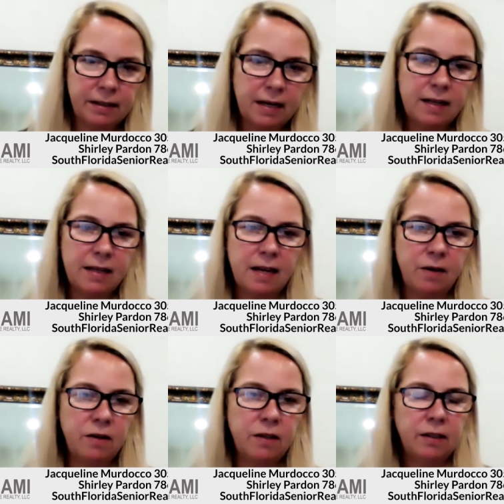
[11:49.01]
And
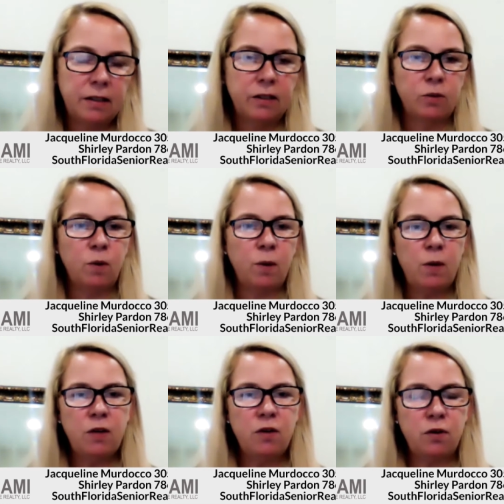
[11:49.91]
then when we
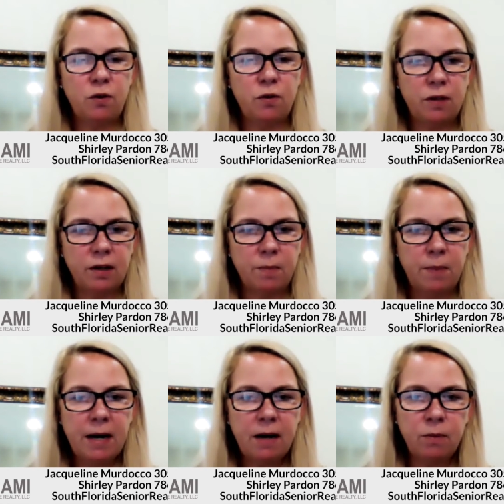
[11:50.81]
do the
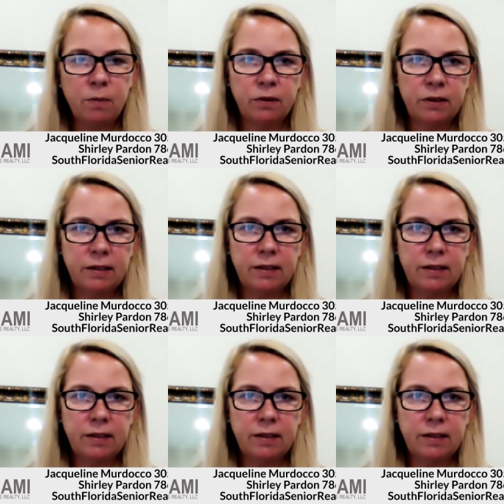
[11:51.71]
comparables,